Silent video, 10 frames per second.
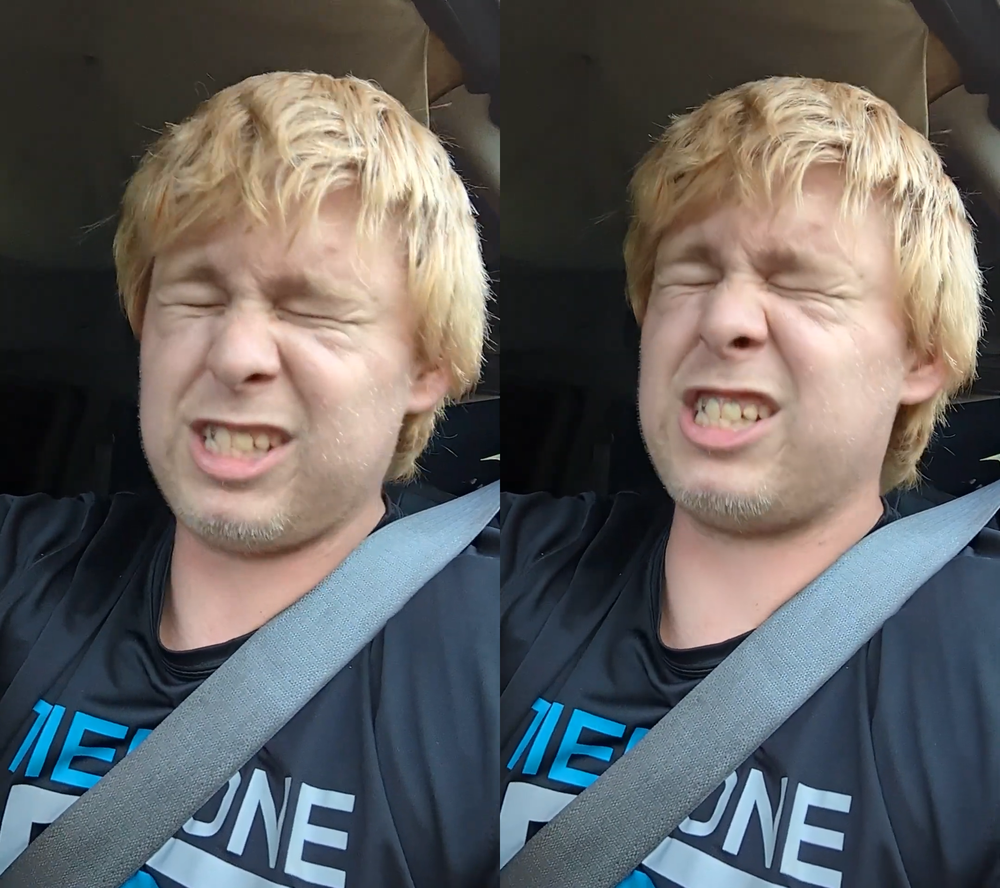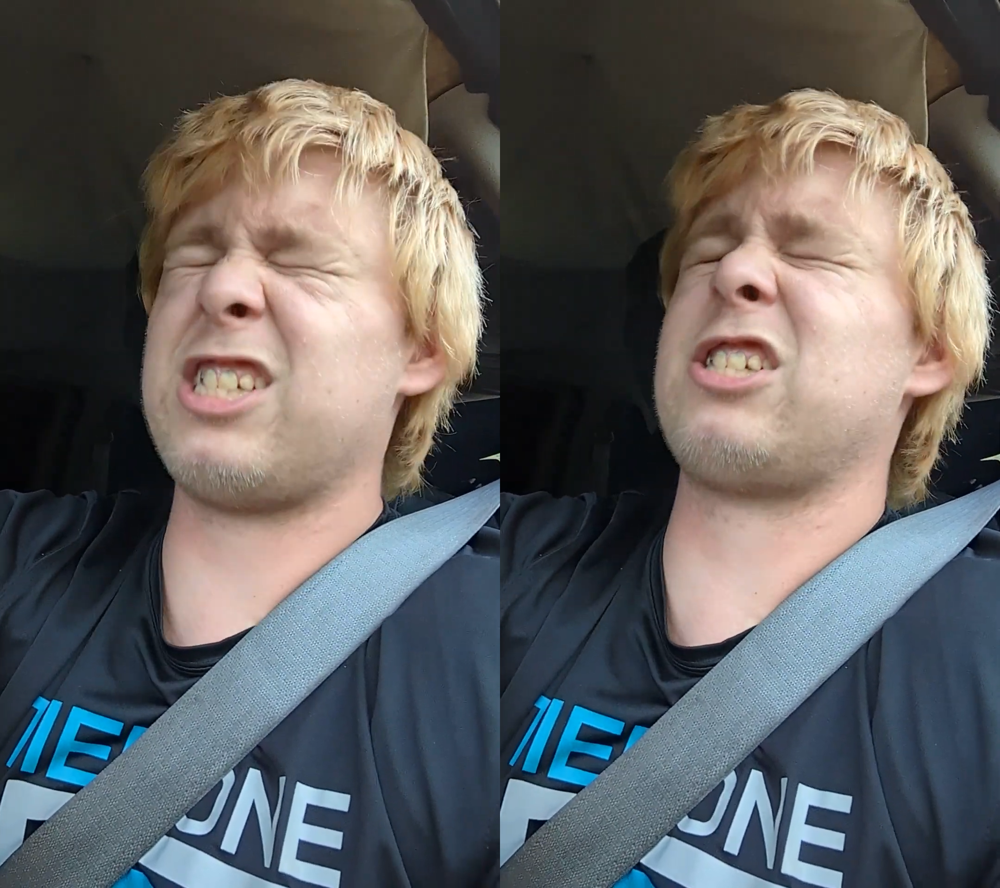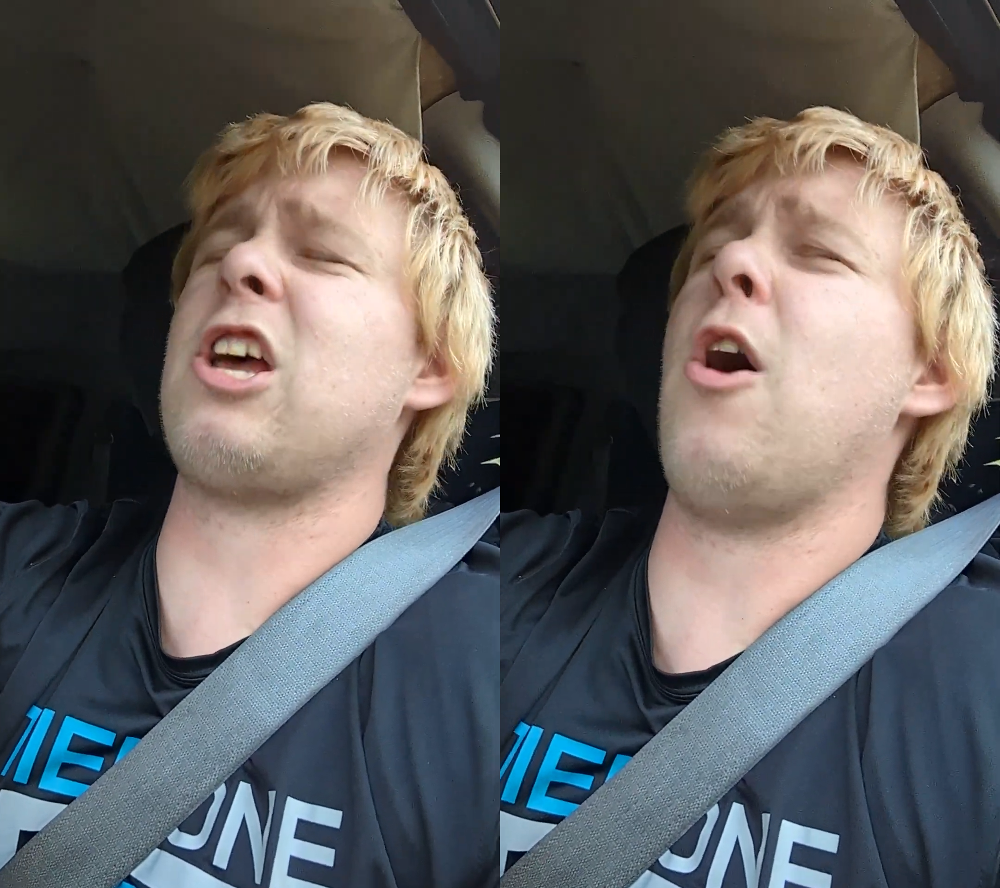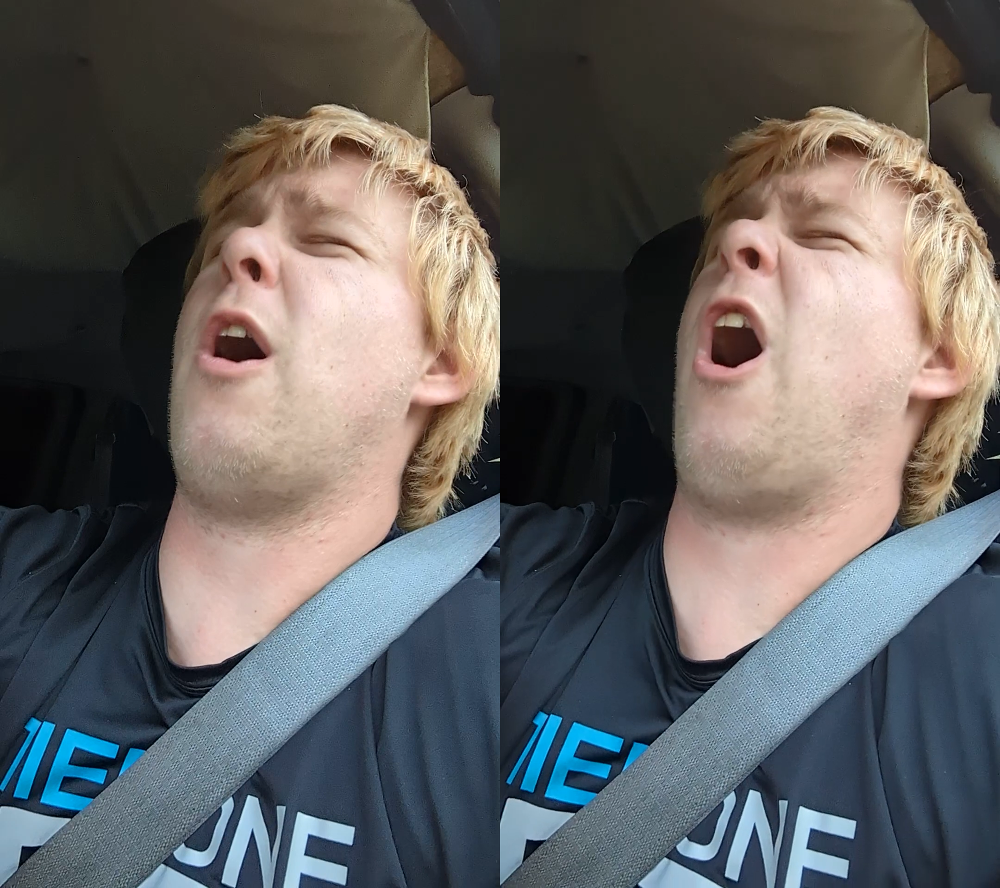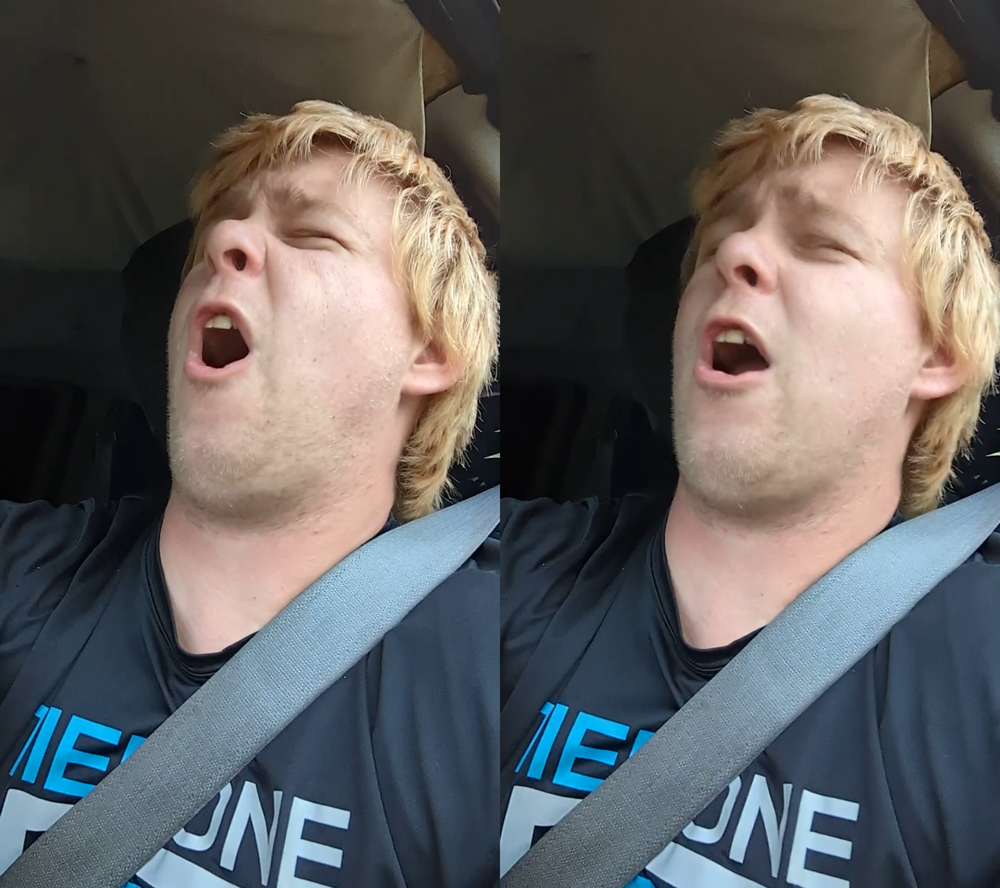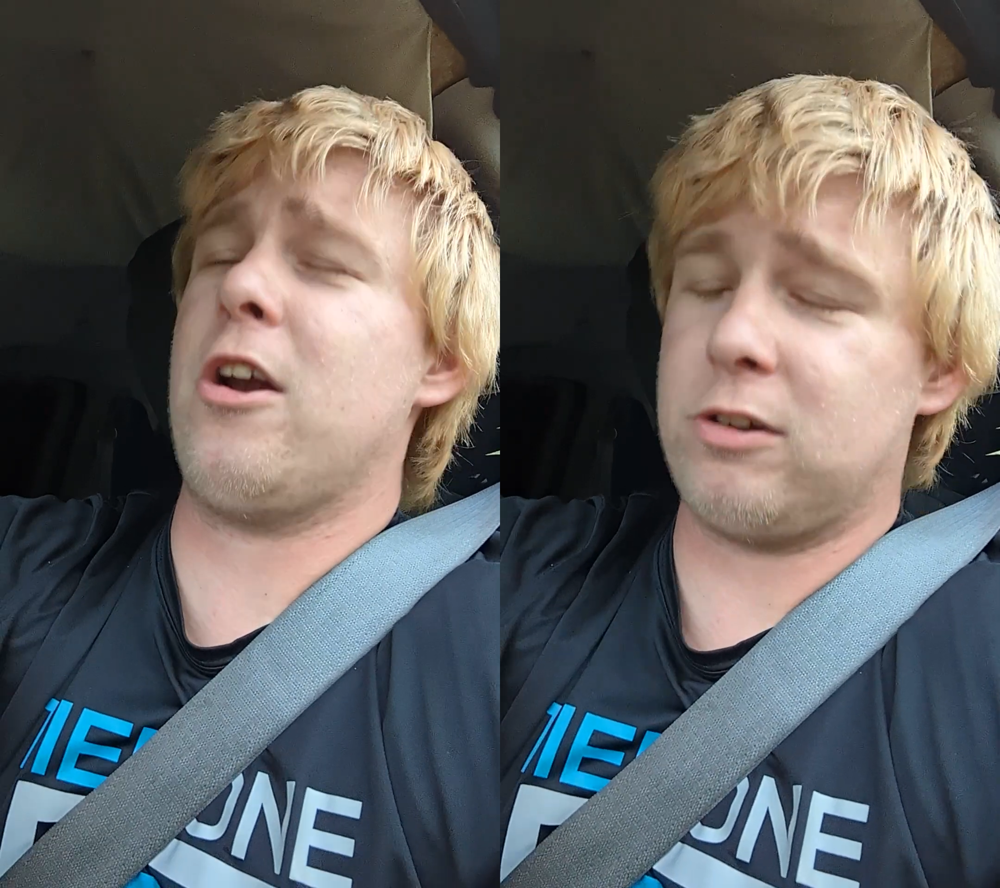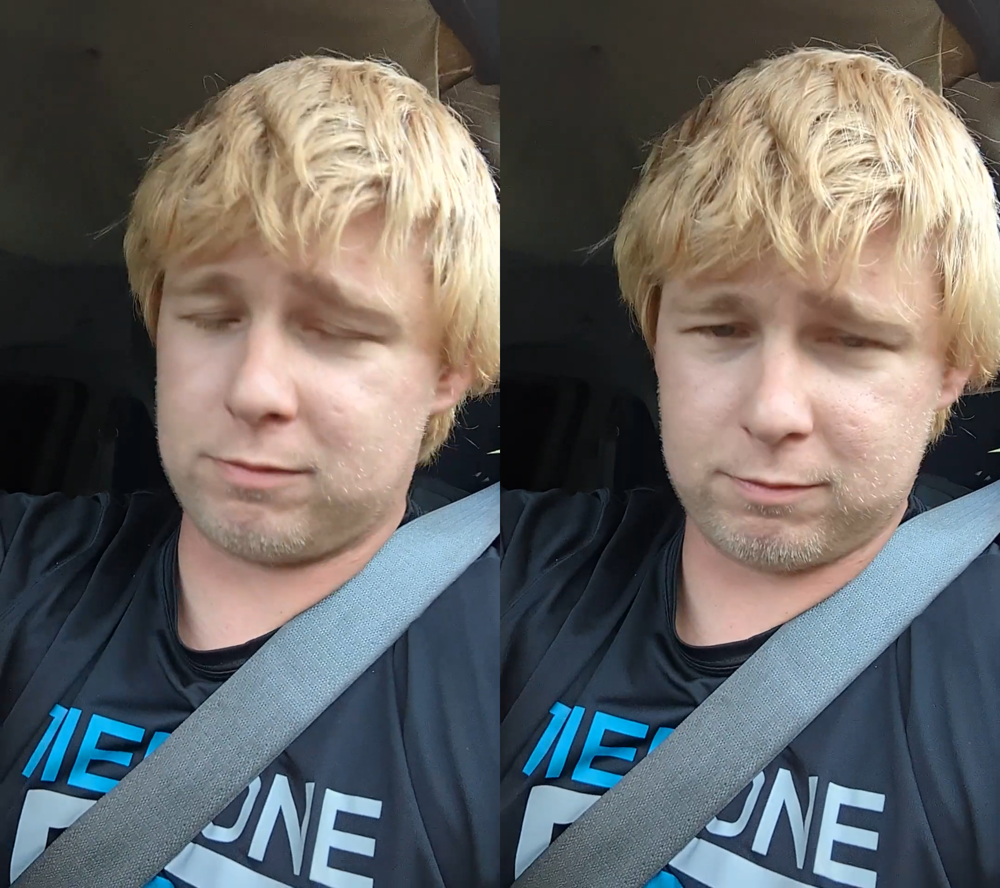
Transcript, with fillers: so hard